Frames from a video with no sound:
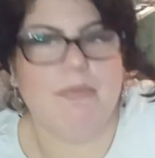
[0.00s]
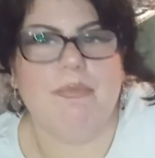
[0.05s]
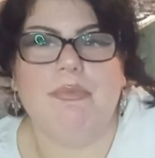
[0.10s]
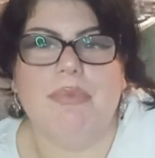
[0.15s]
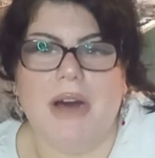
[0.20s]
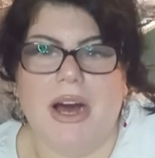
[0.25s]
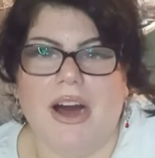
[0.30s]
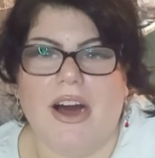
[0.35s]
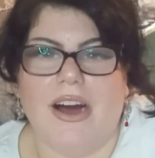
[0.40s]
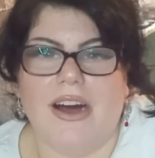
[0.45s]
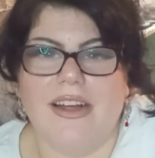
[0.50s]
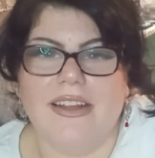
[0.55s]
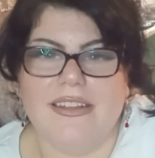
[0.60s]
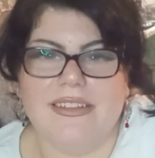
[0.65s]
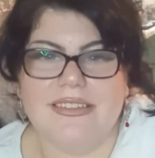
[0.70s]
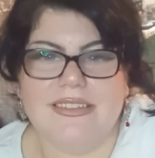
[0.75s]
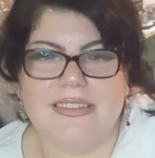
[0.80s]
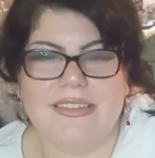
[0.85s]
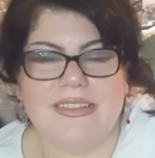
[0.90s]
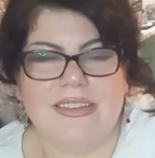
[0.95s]

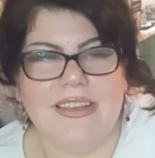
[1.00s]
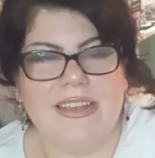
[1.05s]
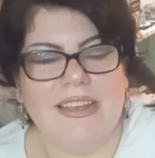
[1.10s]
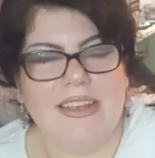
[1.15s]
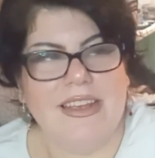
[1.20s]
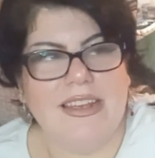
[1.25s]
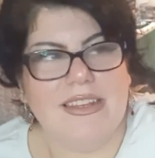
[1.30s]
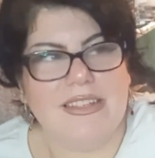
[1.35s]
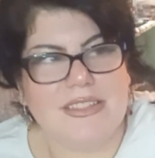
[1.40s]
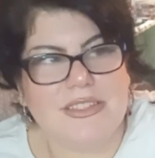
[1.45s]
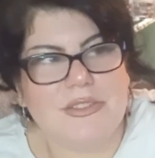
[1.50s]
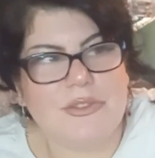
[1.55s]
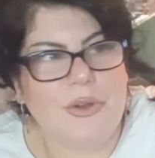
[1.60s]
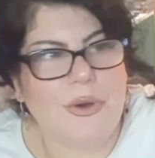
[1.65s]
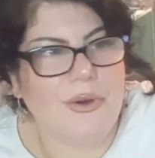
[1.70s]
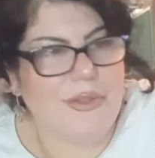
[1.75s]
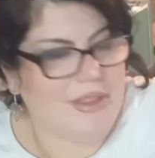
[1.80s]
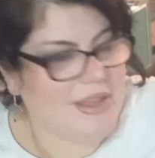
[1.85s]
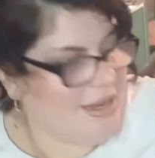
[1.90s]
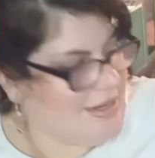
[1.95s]
but it's not the